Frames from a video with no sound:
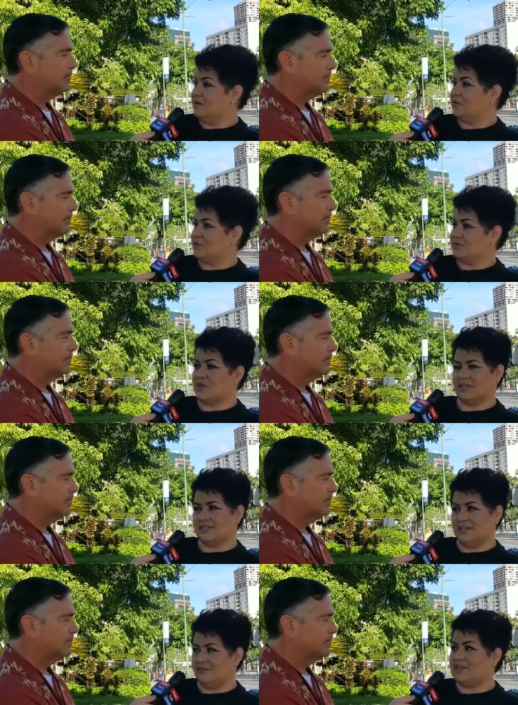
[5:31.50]
Speaker 1: of where it was on the
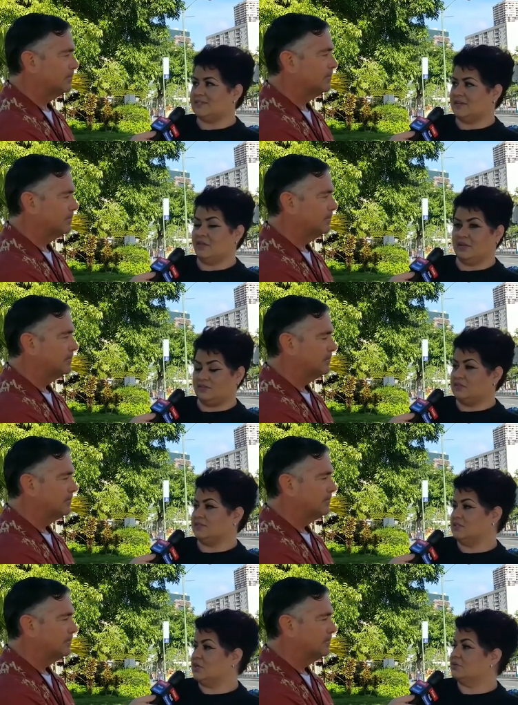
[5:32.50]
TVs telling us to
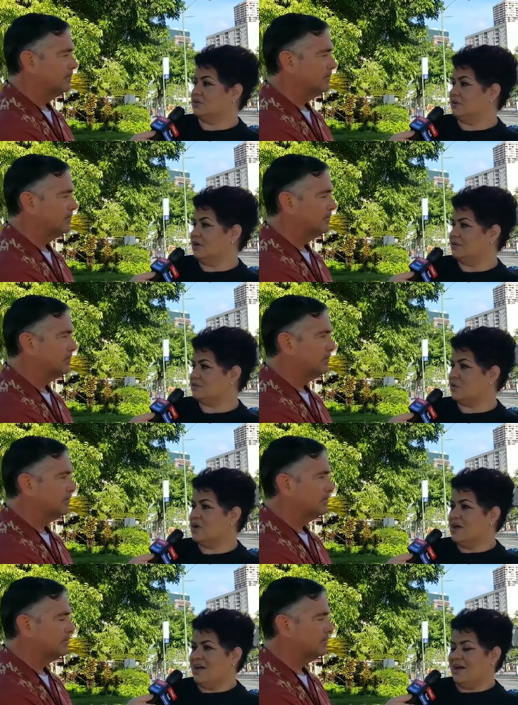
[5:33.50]
seek shelter. And so
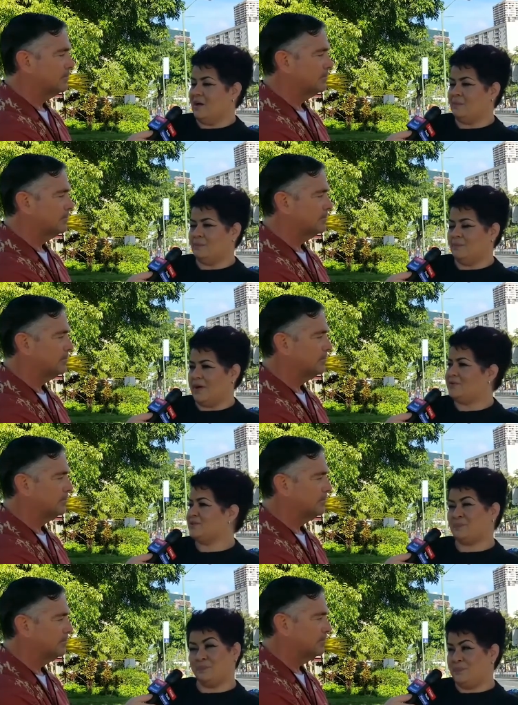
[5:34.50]
that was
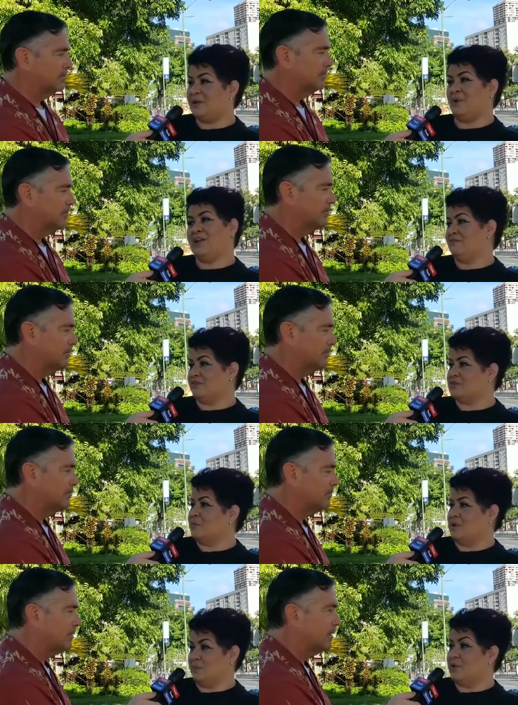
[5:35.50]
a big button for
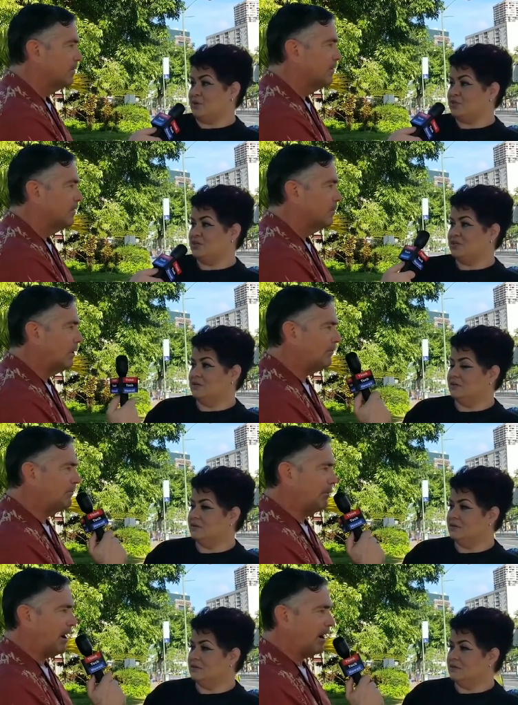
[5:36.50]
someone to push.
Speaker 2: What was
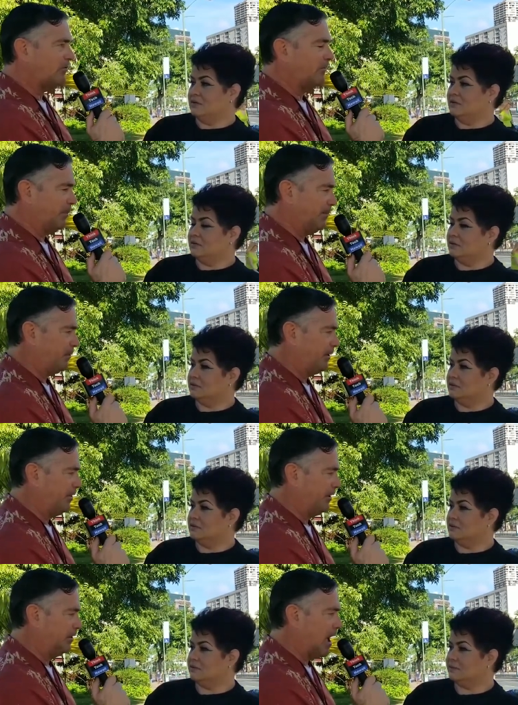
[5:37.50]
the reaction of people in
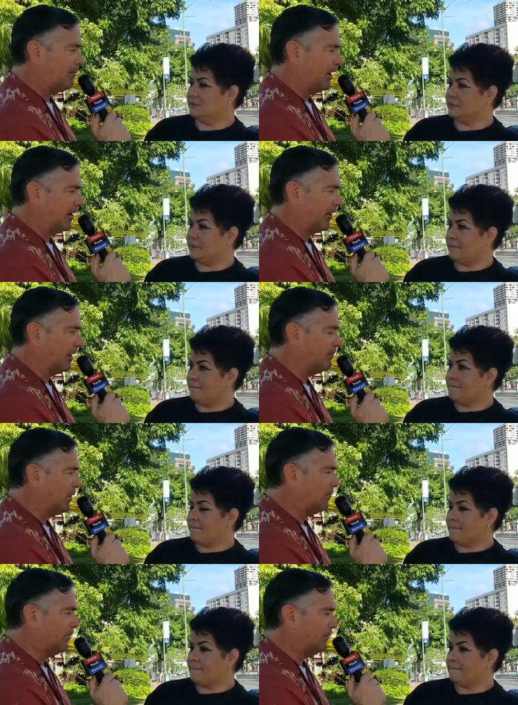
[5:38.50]
the lobby area?
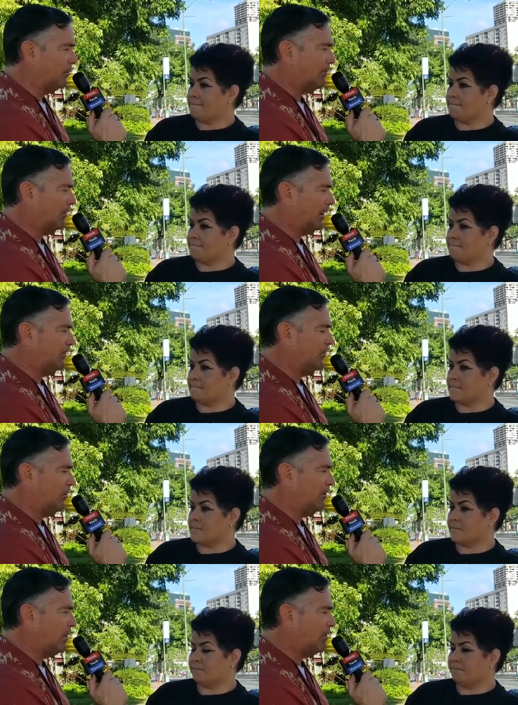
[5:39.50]
What were they
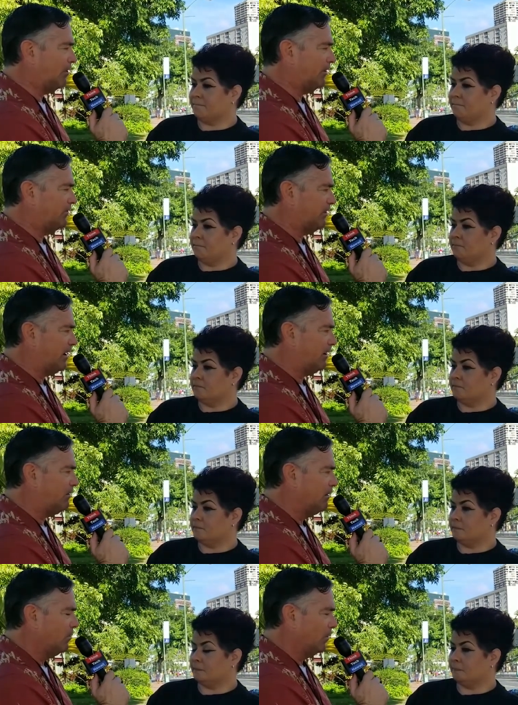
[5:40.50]
doing? What were they saying?
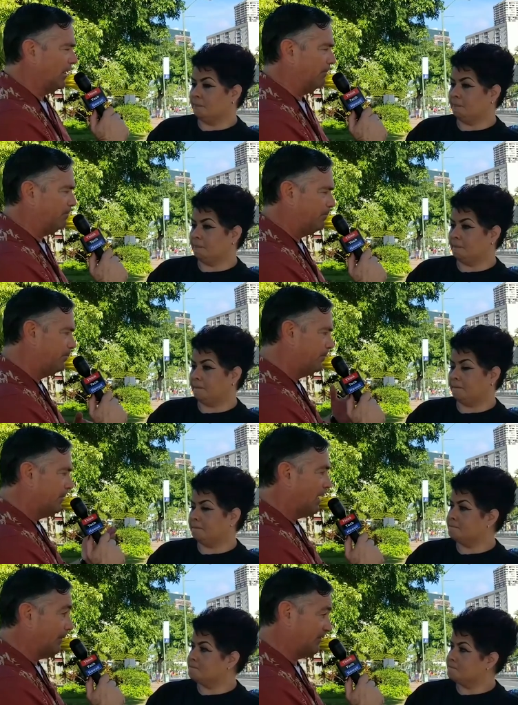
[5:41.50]
Were they
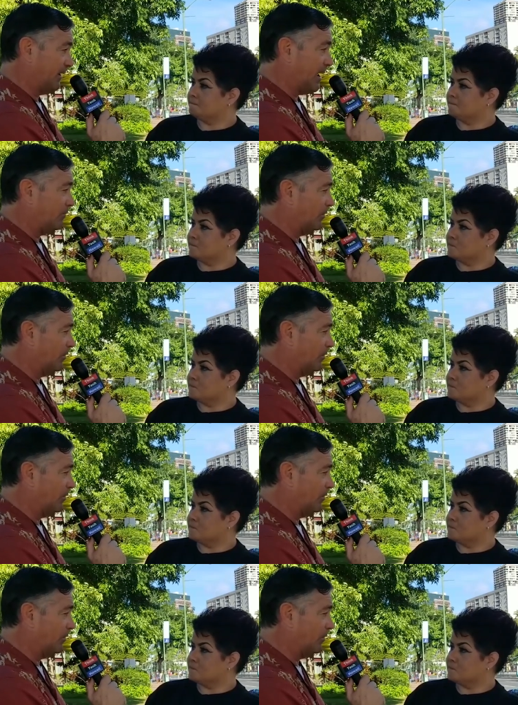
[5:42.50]
upset?